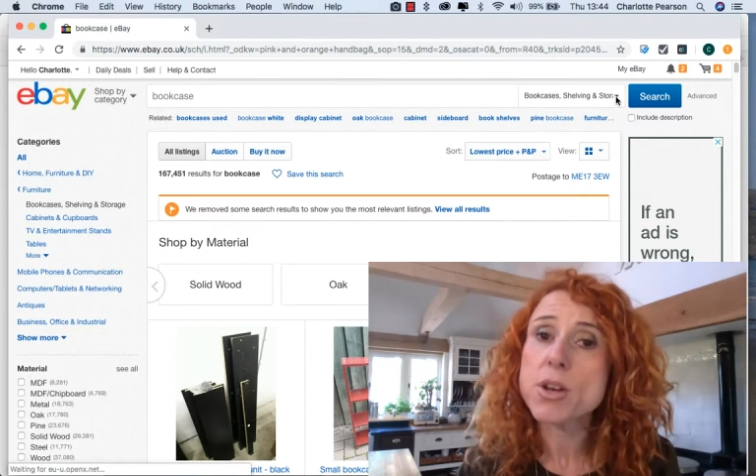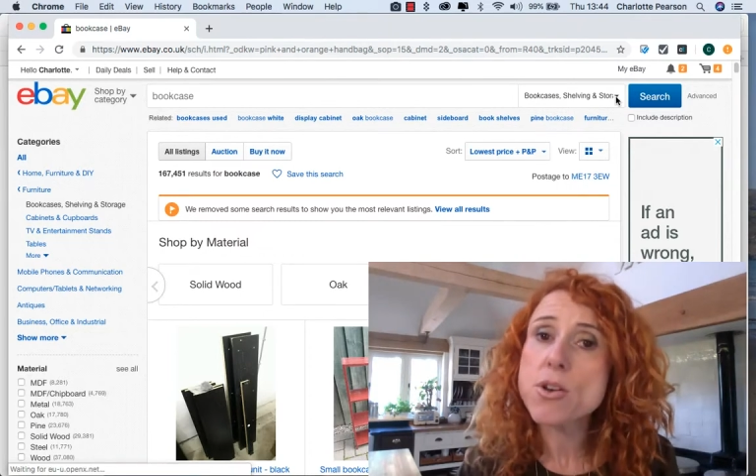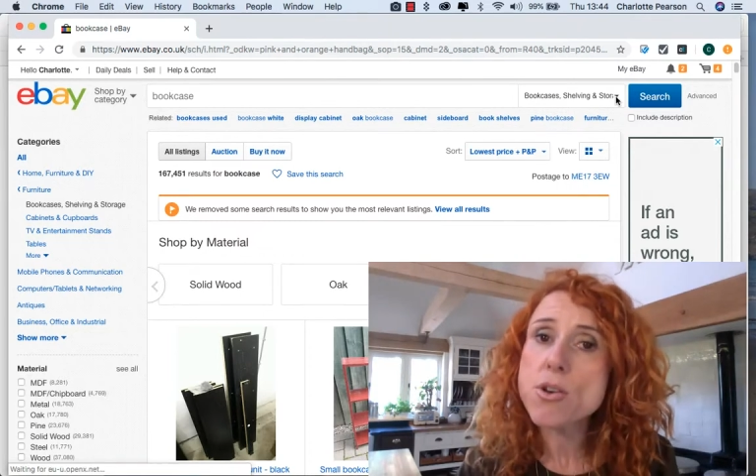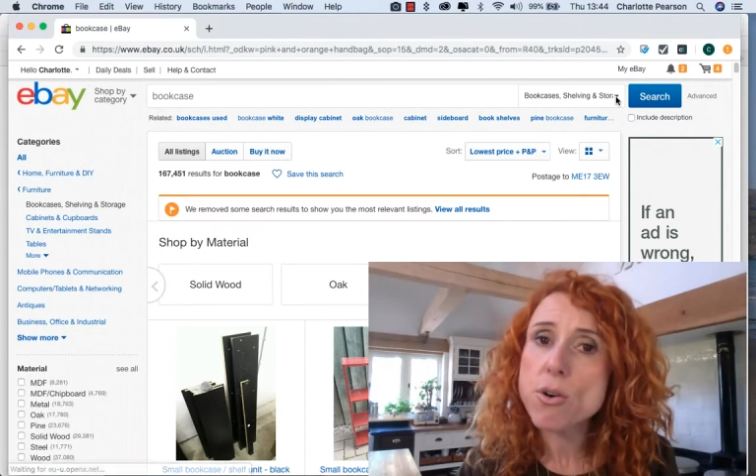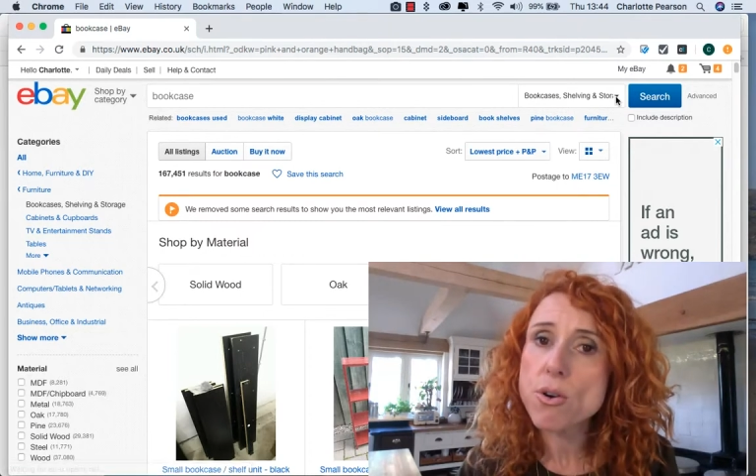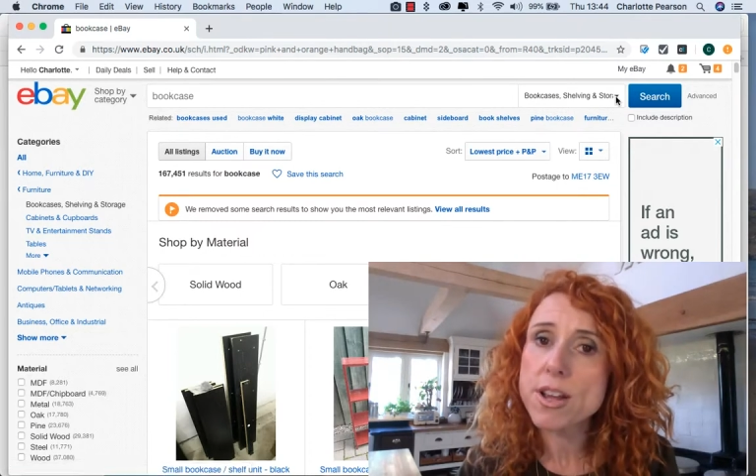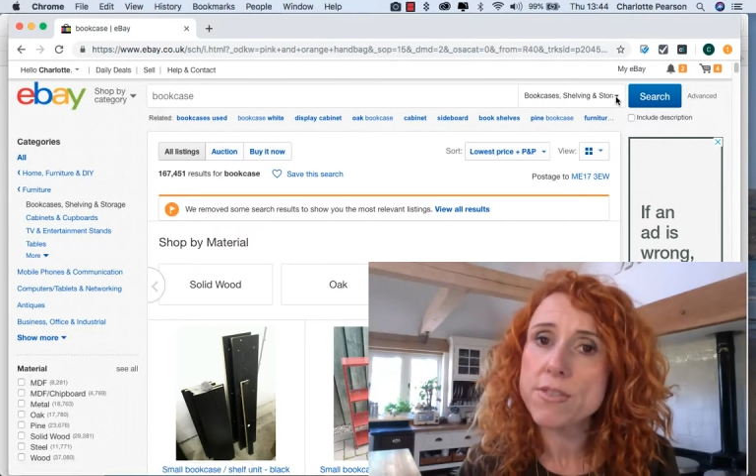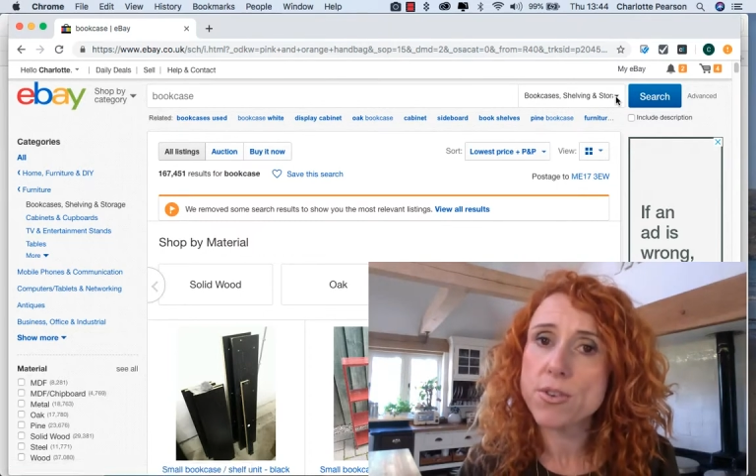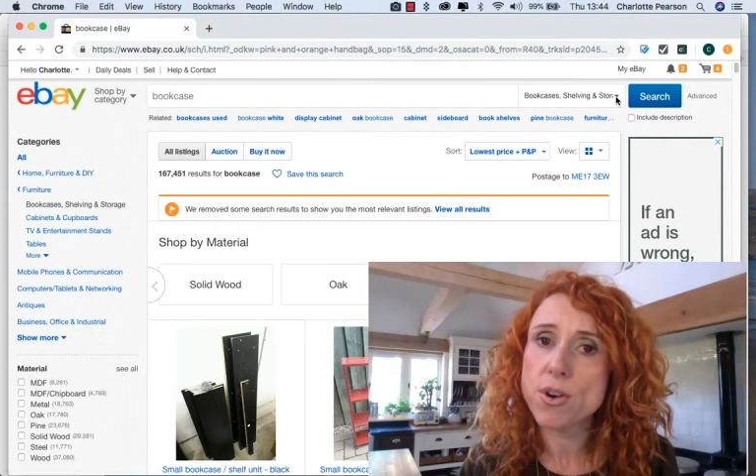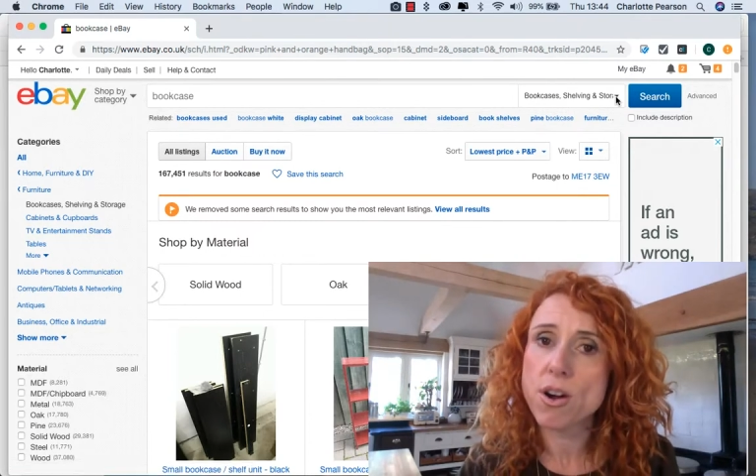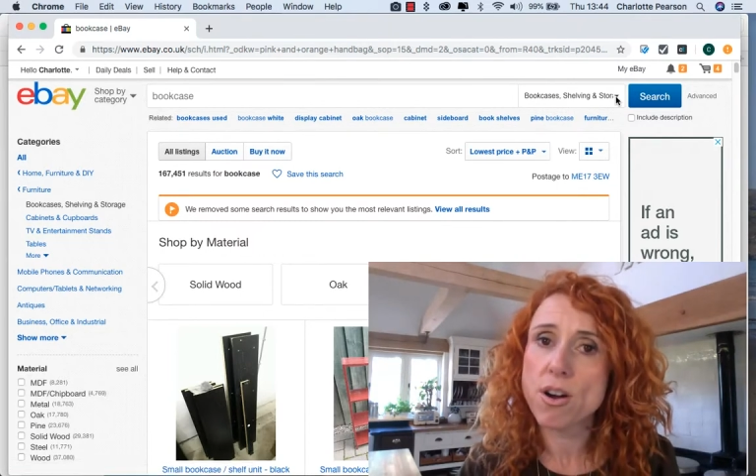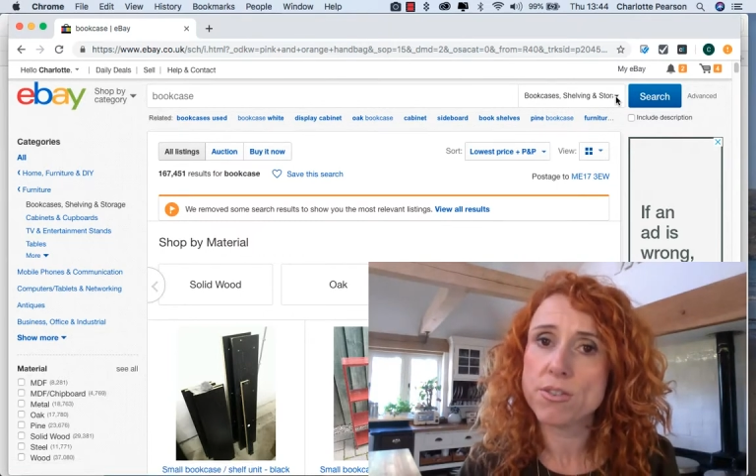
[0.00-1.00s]
not if
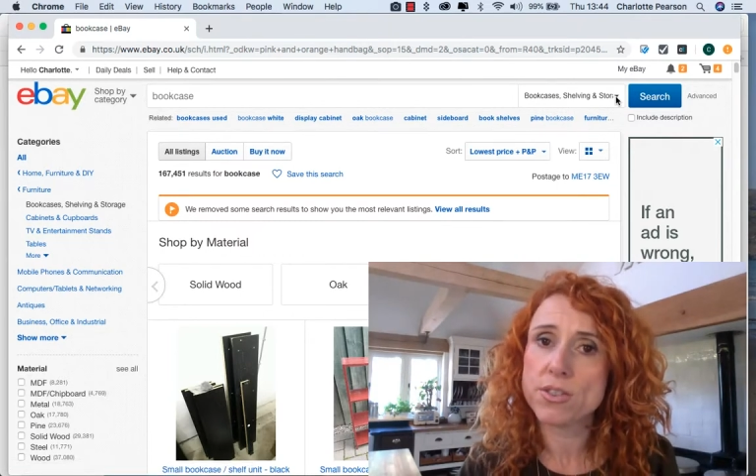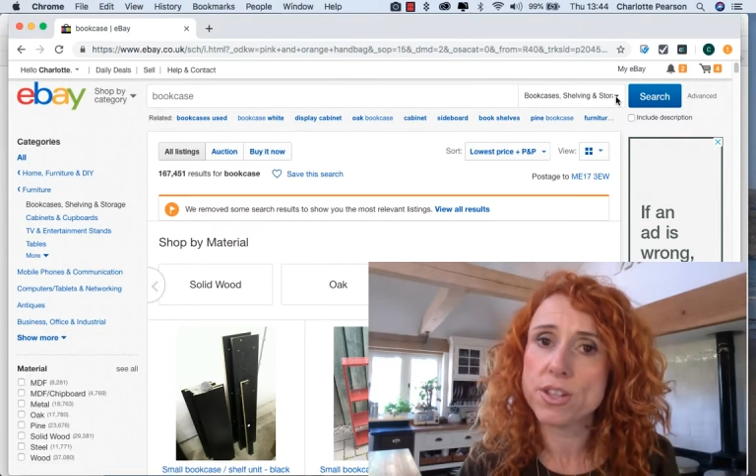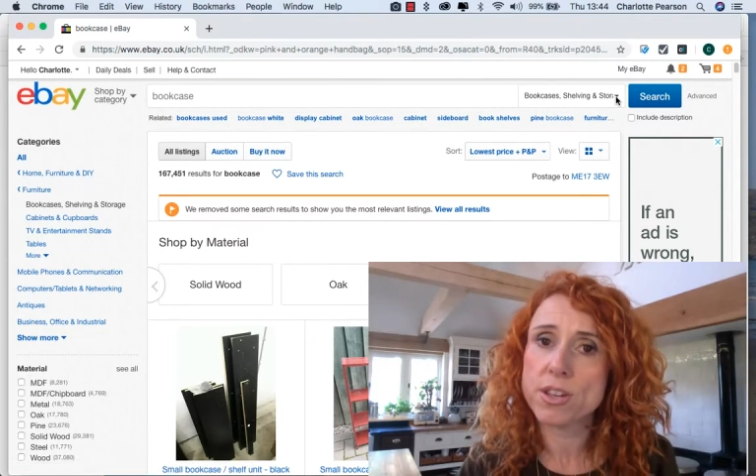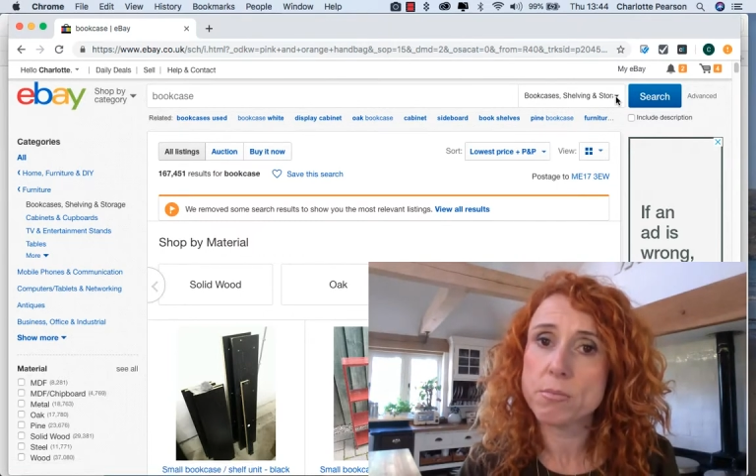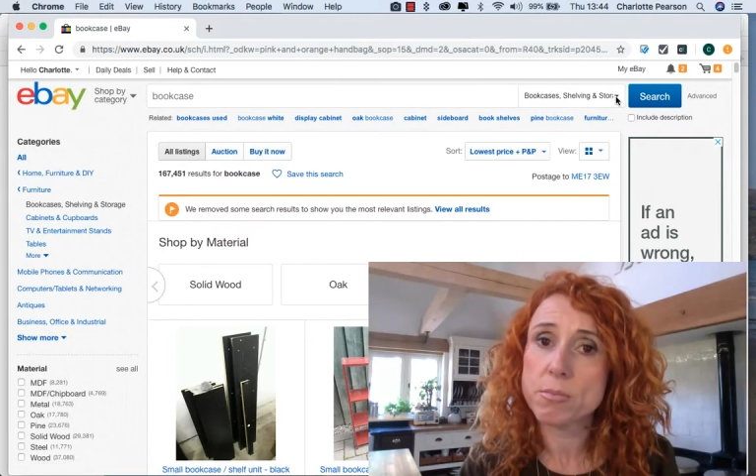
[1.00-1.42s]
you're after